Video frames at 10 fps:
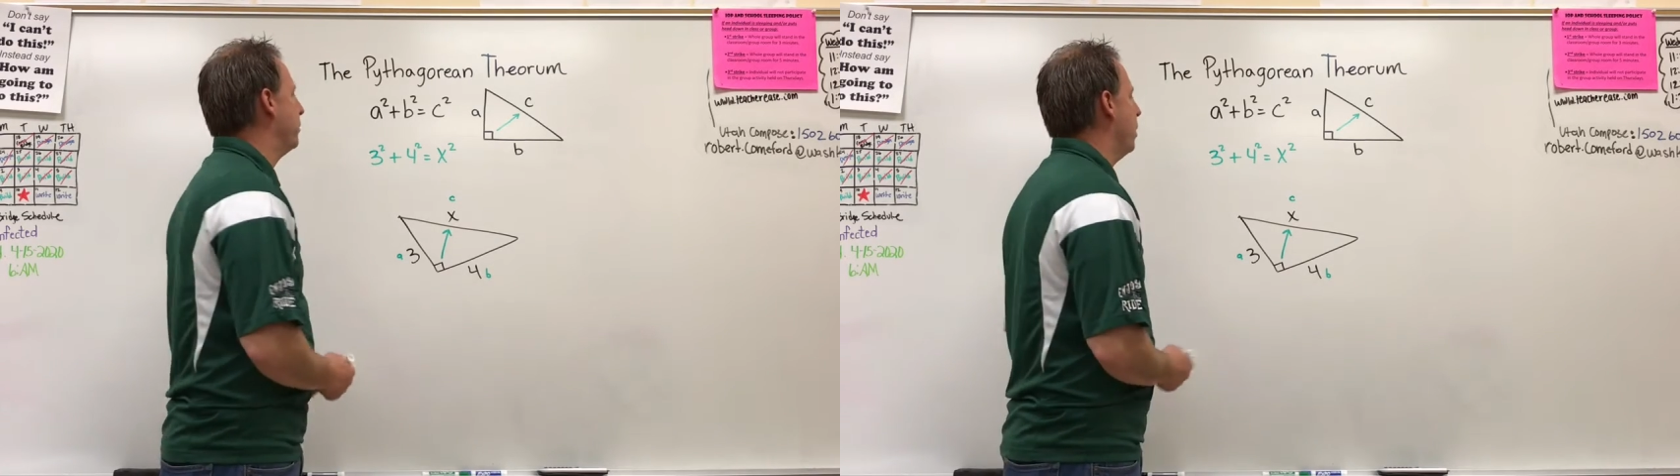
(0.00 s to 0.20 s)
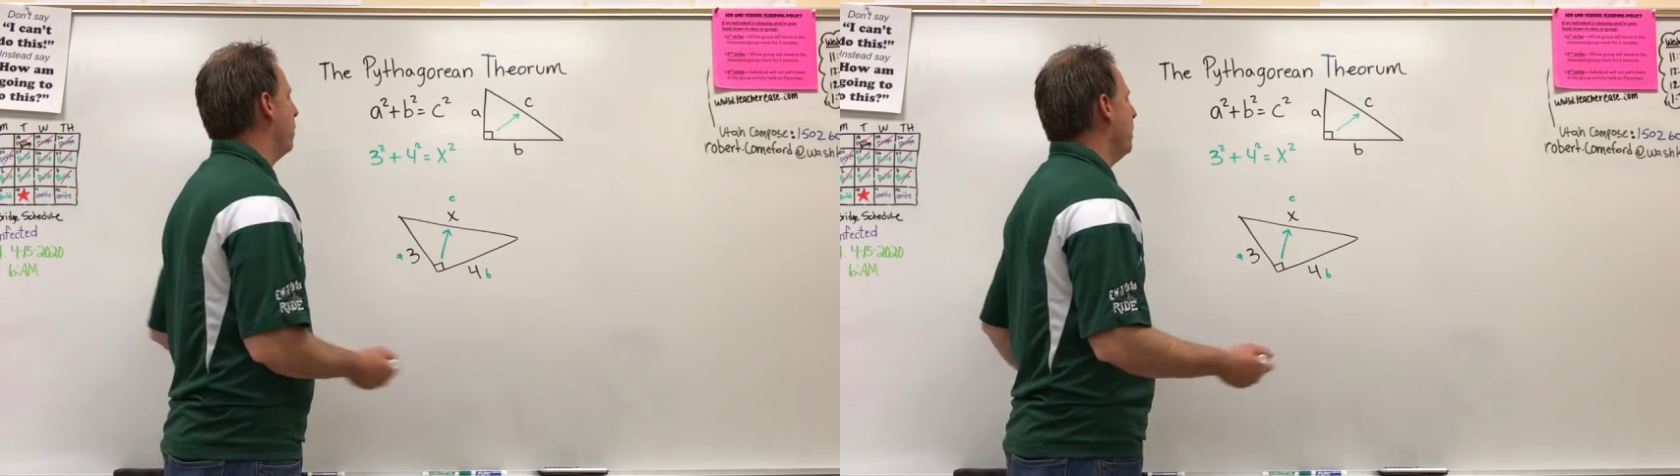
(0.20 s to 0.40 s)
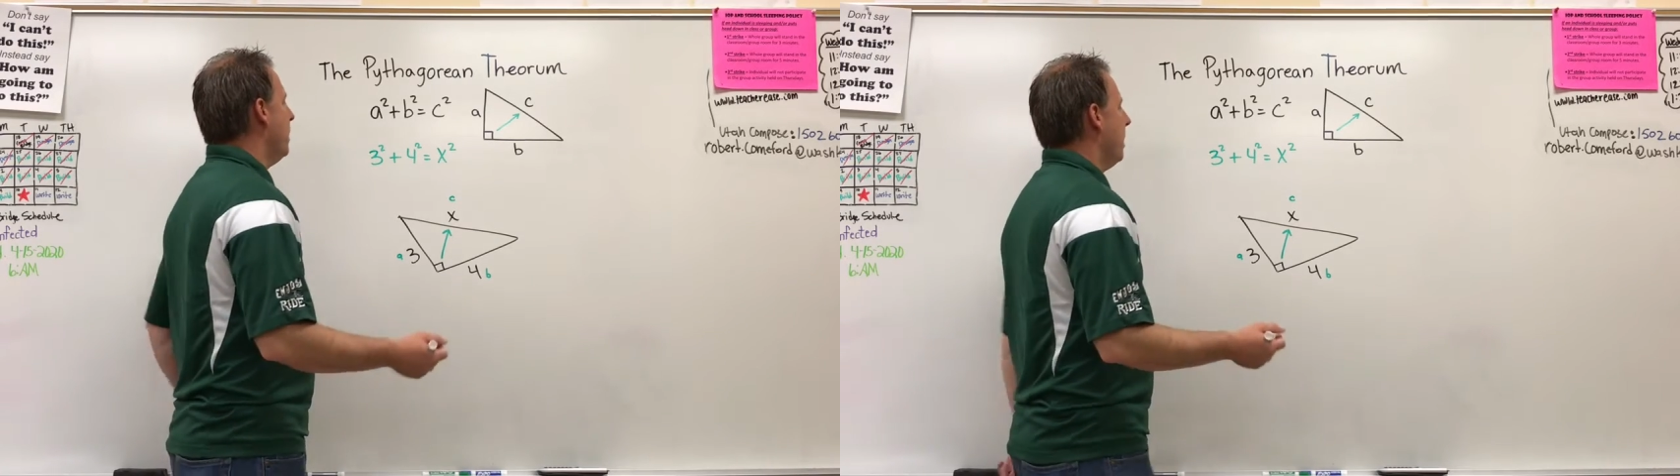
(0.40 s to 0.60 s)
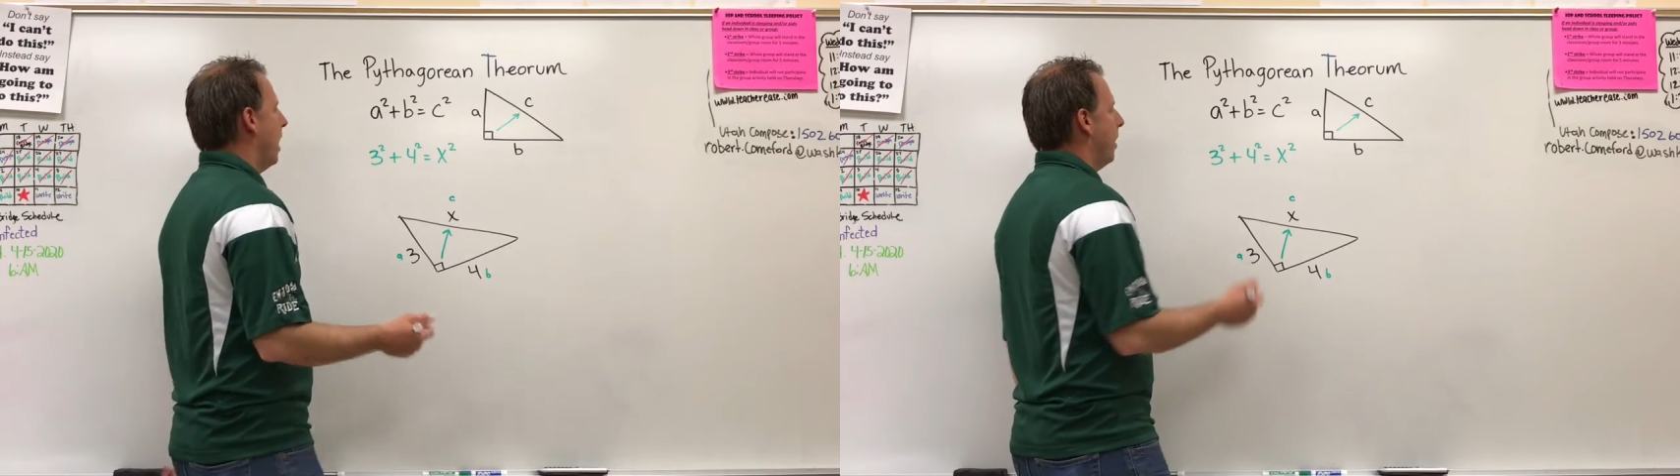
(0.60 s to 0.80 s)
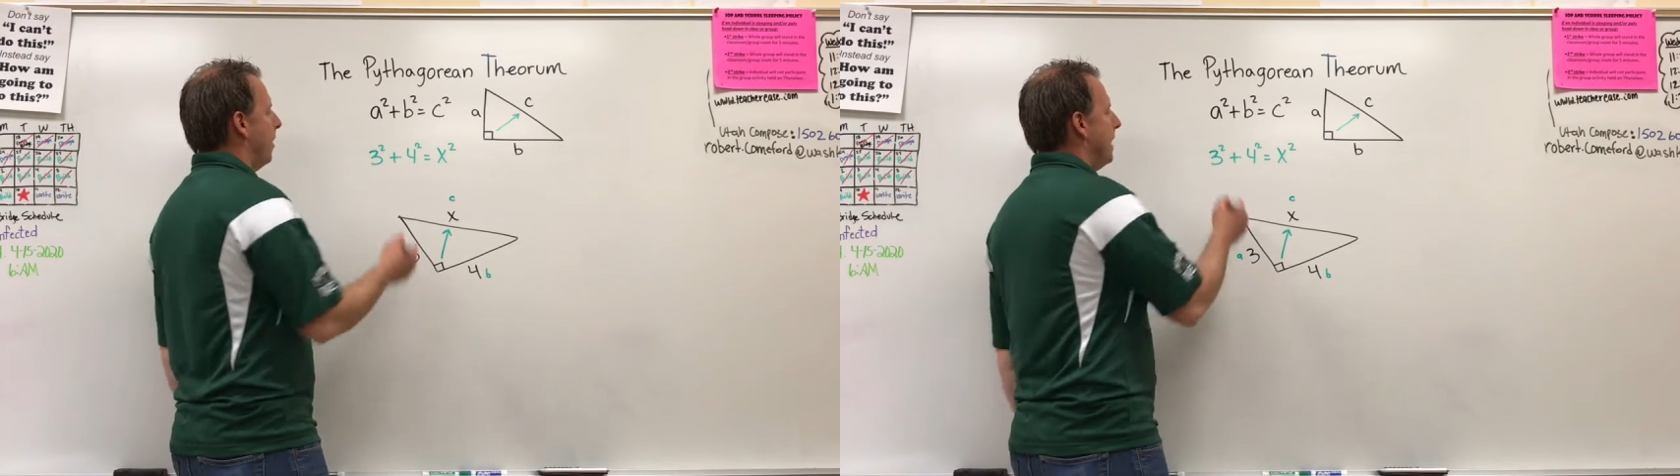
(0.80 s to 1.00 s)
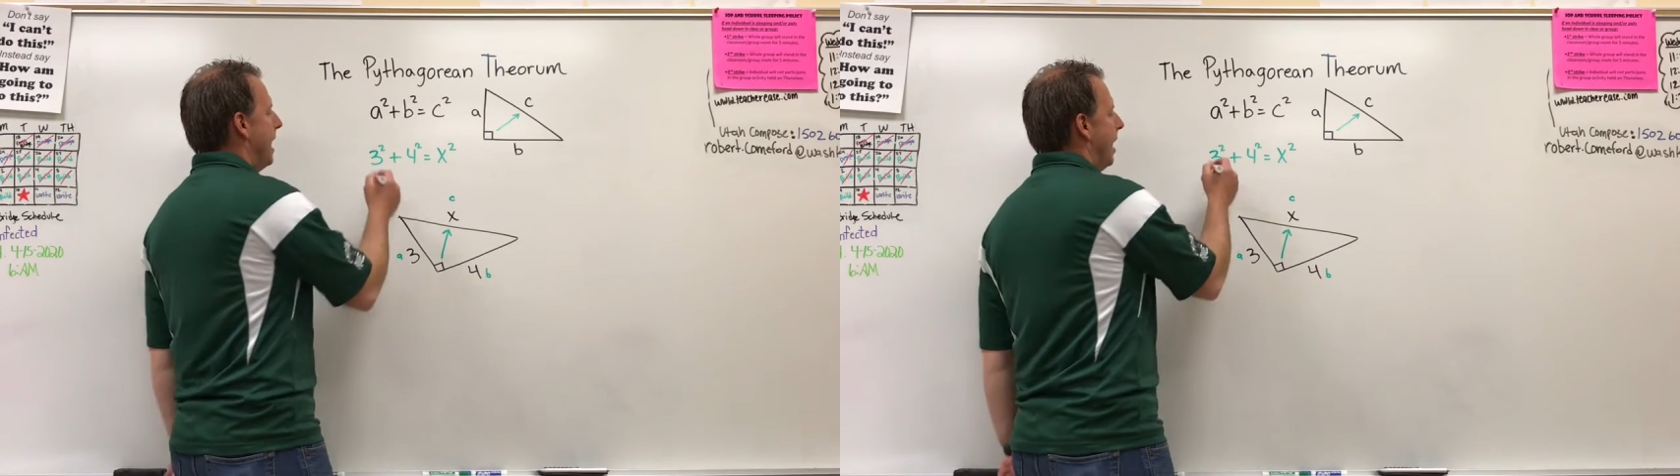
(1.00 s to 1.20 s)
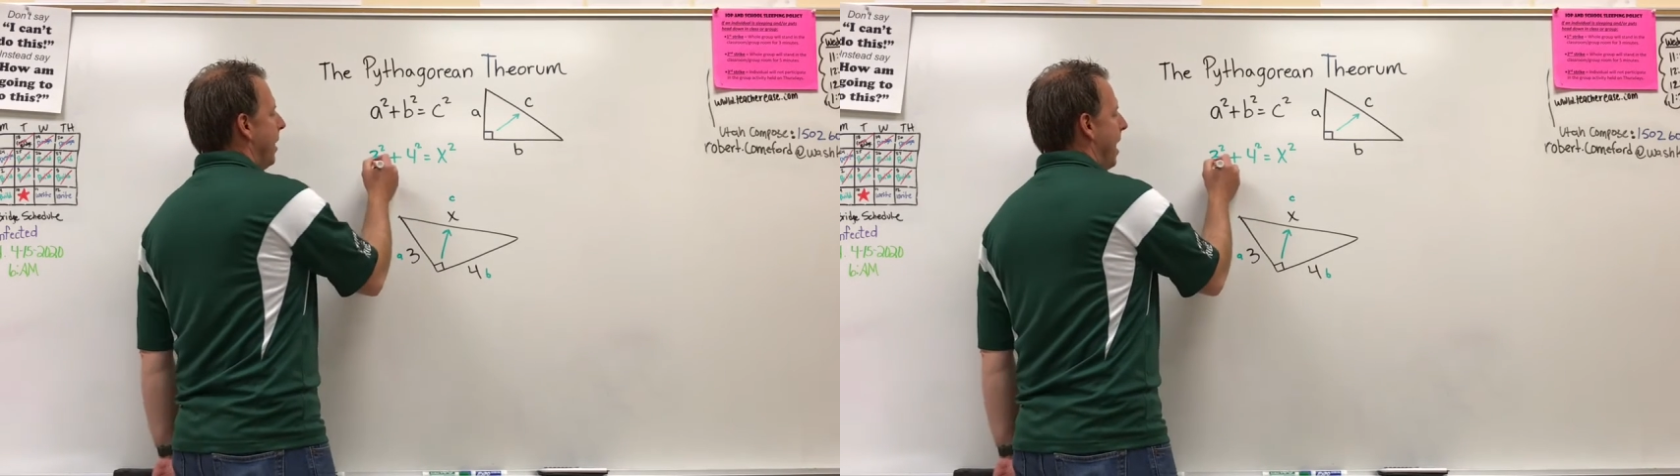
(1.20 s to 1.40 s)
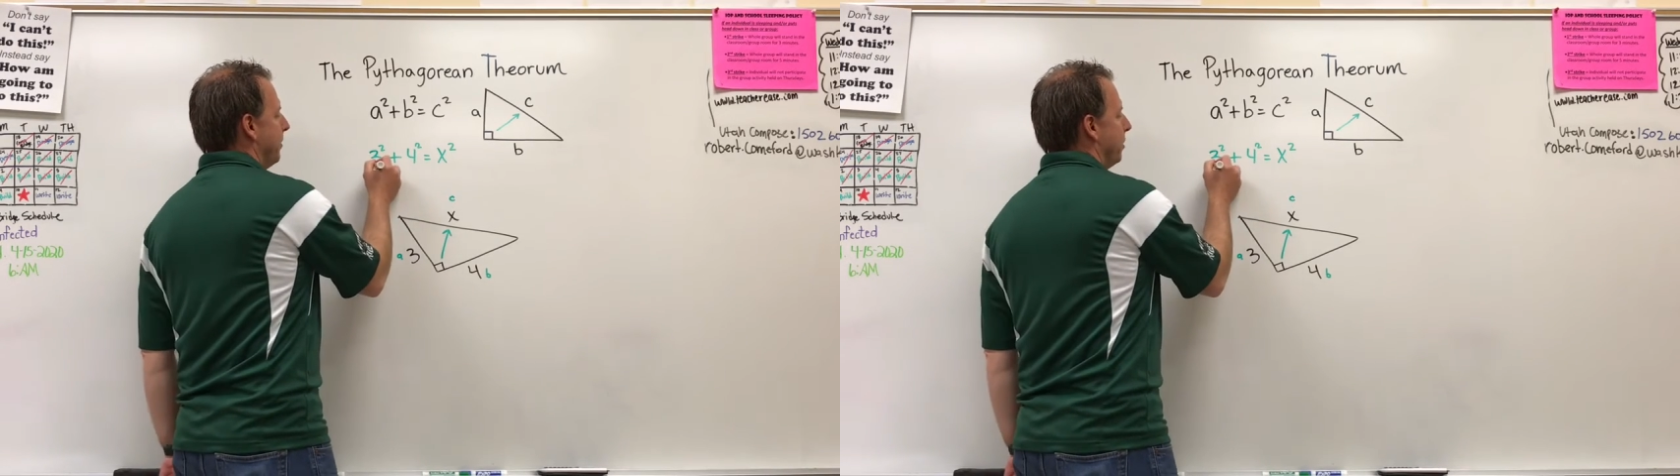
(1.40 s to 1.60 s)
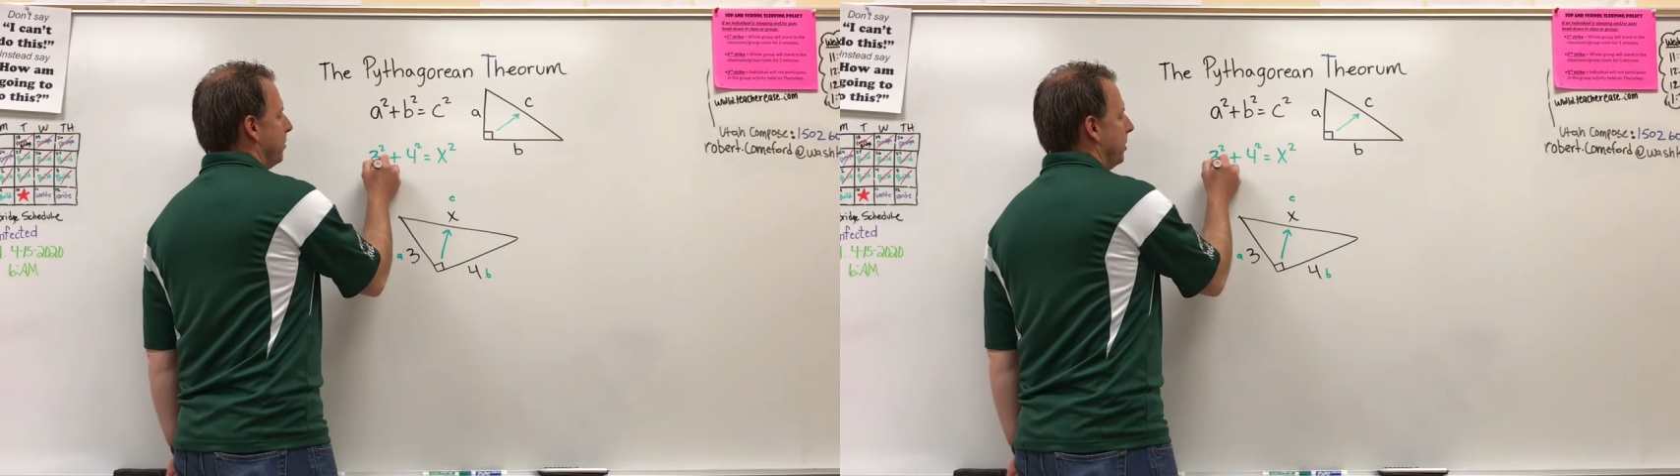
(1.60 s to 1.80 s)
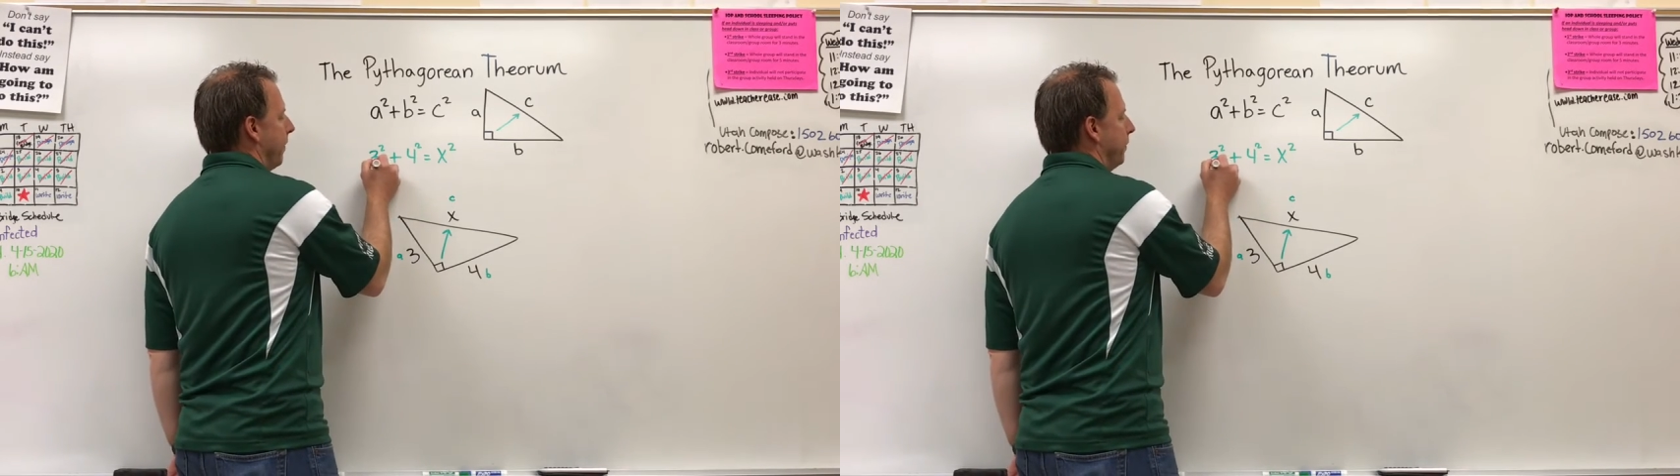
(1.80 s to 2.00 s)
So right now I have some
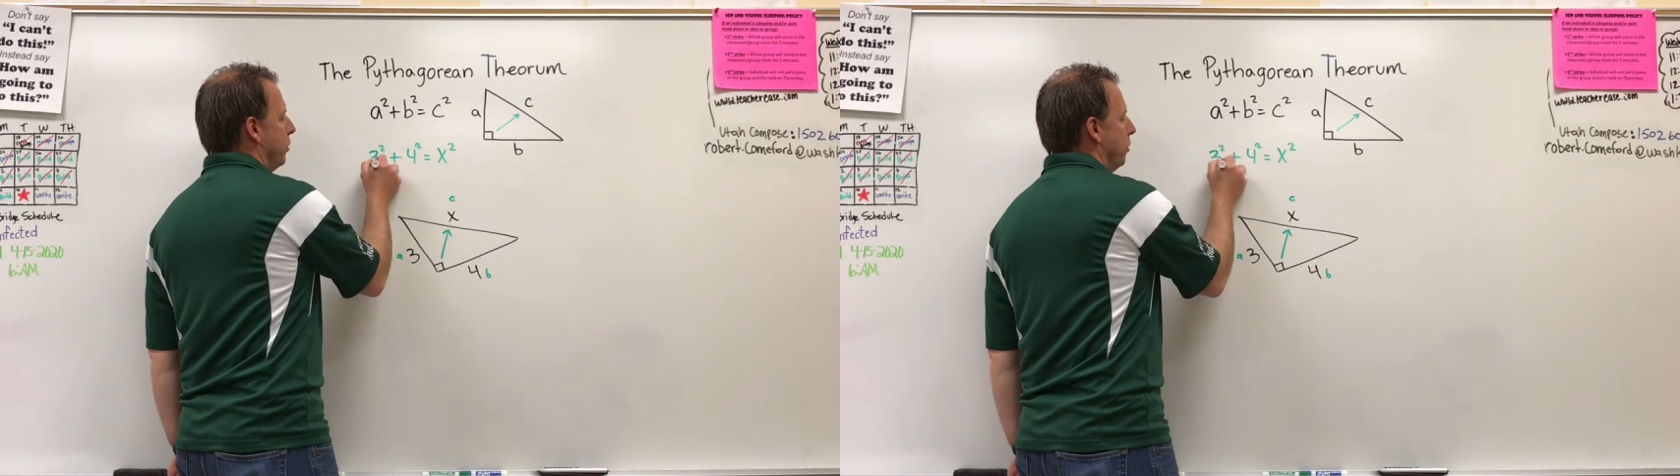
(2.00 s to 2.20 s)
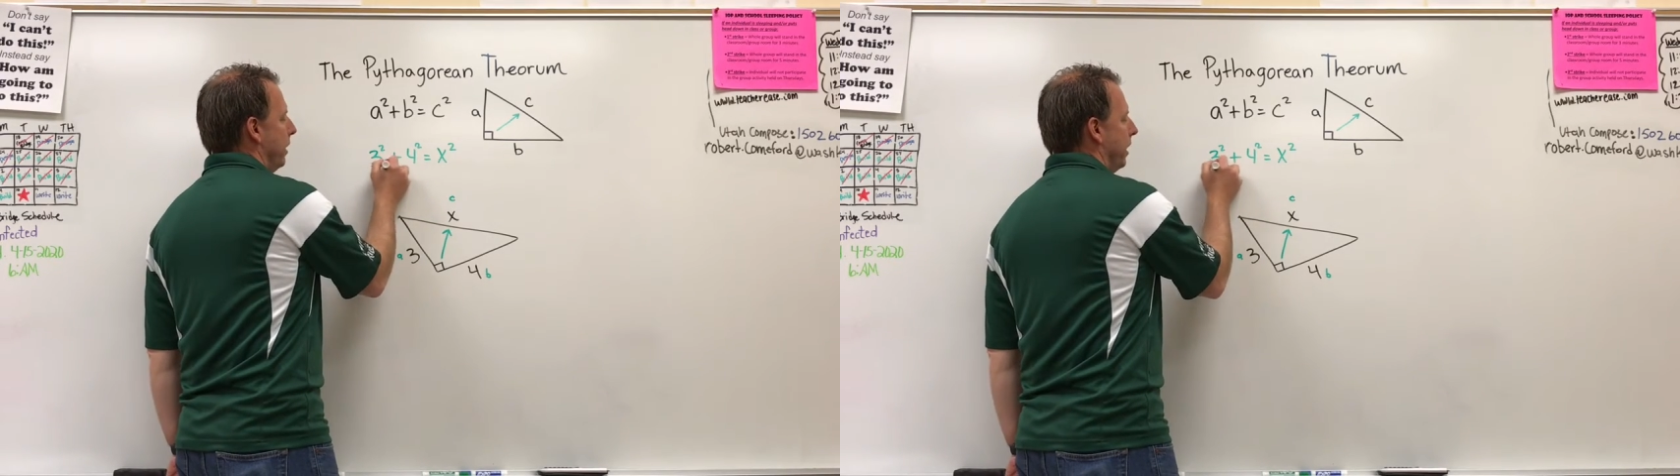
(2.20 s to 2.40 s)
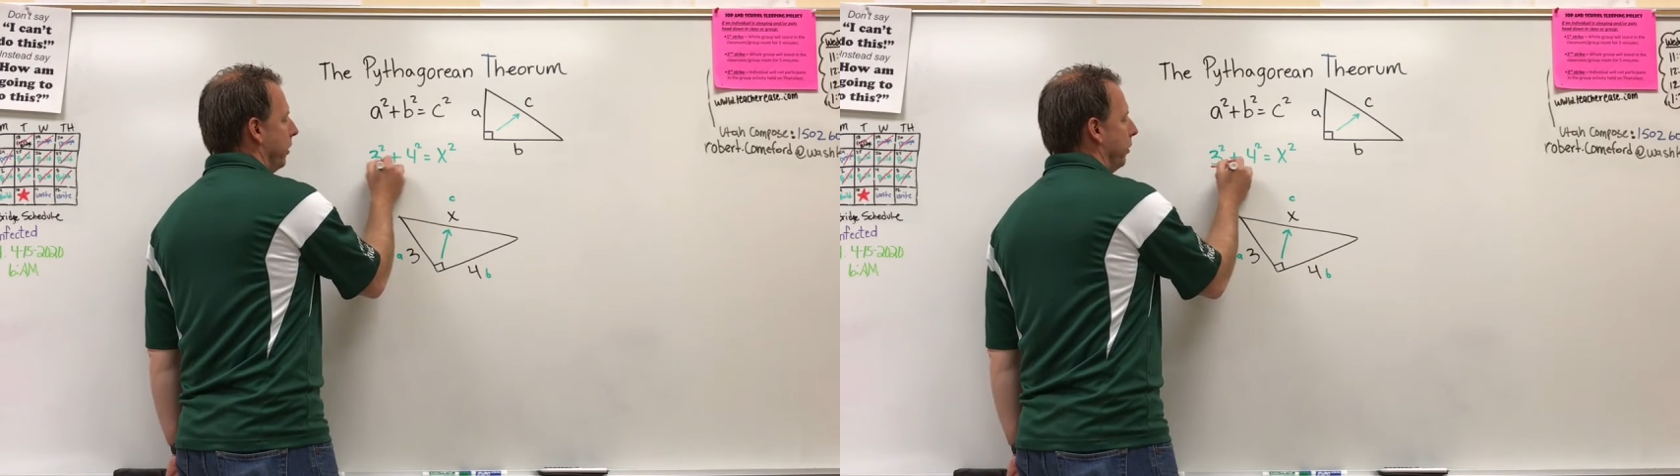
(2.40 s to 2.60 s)
stuff to do here.